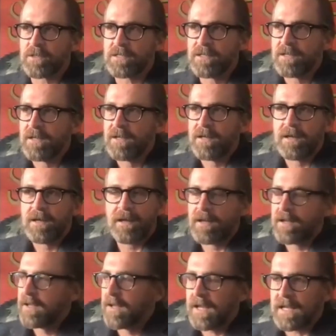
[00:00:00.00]
it.
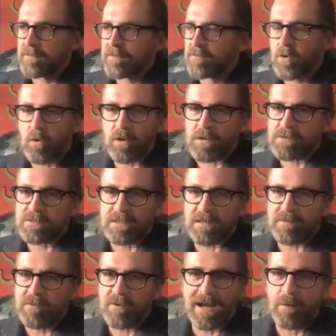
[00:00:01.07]
And of course,
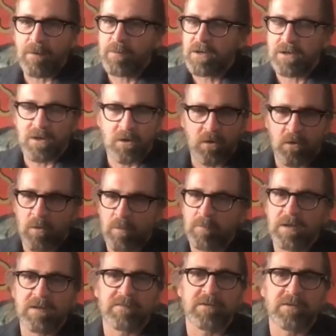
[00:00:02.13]
if you're happier at
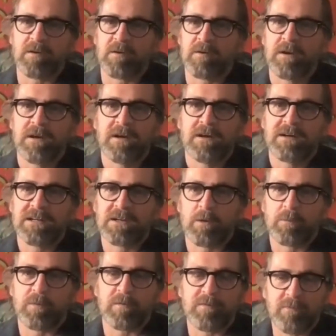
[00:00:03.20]
home, if you're,
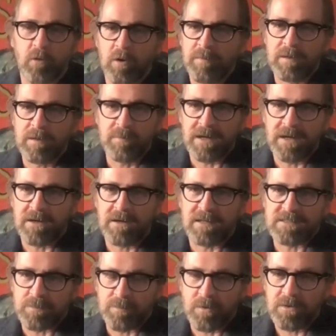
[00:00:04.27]
performing better
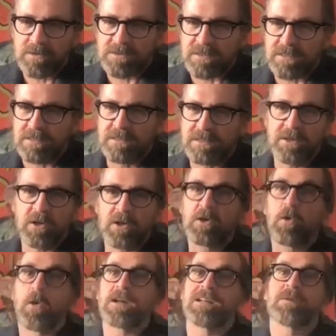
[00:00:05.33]
as a person, you're
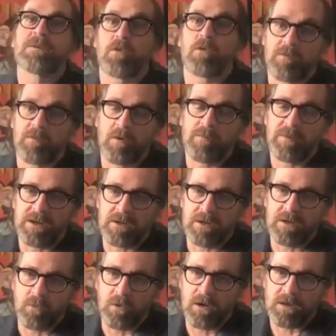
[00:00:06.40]
going to perform better
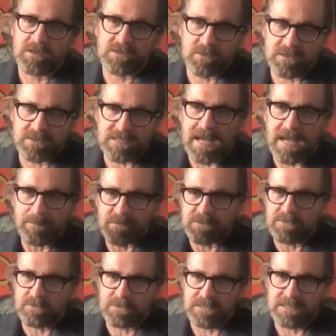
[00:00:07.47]
at work. So it's
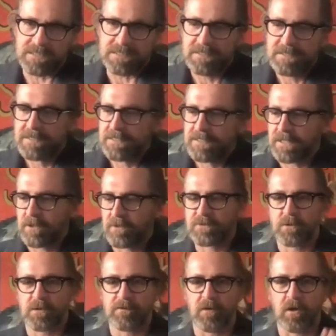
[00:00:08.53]
absolutely,
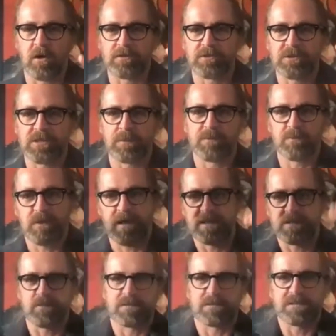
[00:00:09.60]
sort of all ships
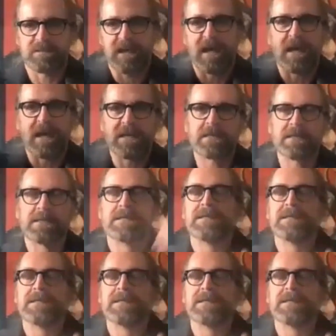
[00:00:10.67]
rise with the tide,